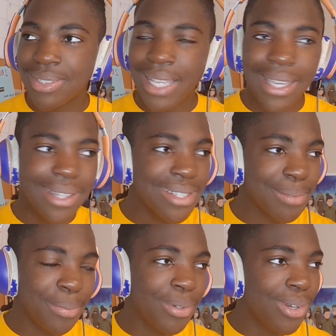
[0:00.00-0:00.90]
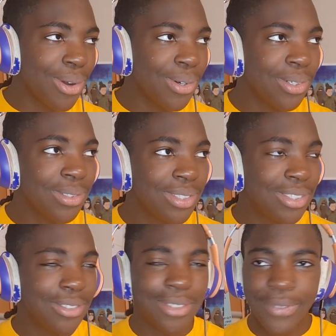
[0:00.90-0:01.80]
dance. Some people go
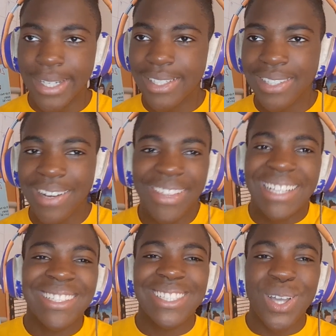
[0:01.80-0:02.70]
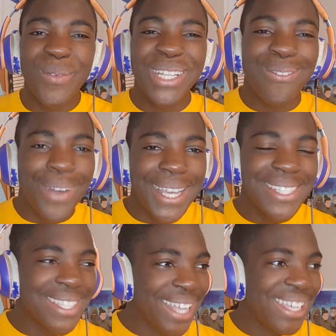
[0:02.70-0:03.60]
for Instagram. Like, there's so many
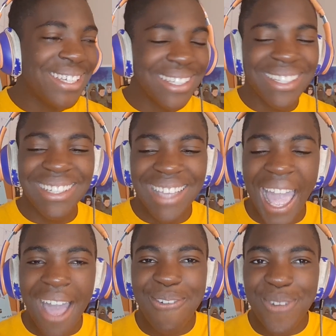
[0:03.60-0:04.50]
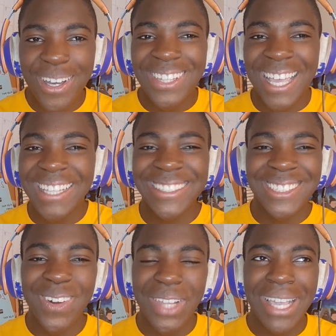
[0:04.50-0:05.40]
ways to like have fun. Like, there's
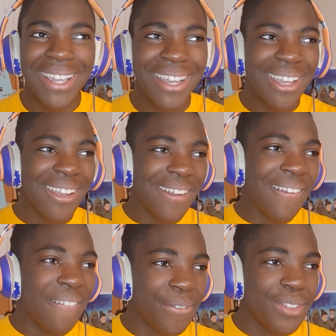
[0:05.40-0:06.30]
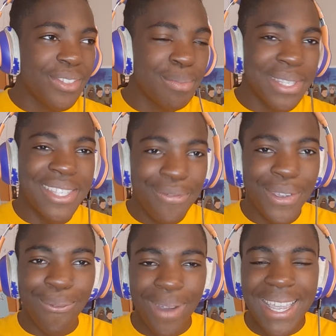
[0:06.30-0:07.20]
no like
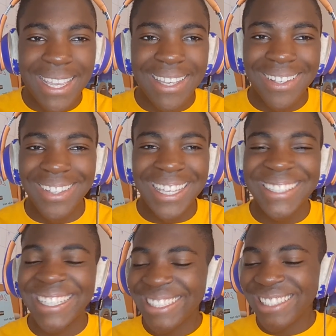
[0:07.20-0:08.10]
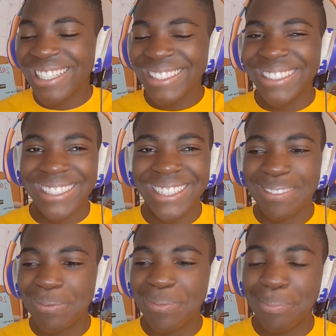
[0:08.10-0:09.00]
specific way. Like, that's just
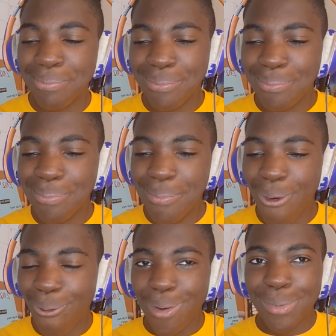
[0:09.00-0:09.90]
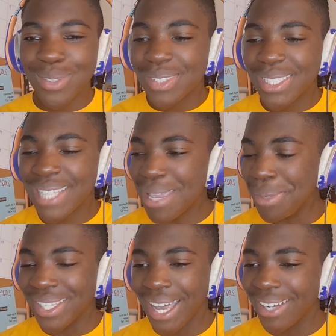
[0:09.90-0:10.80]
a horrible
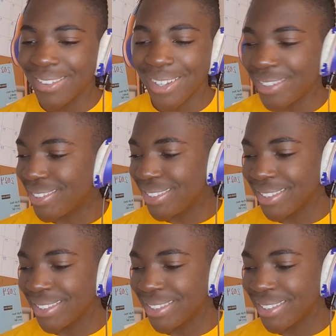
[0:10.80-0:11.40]
statement. I don't know.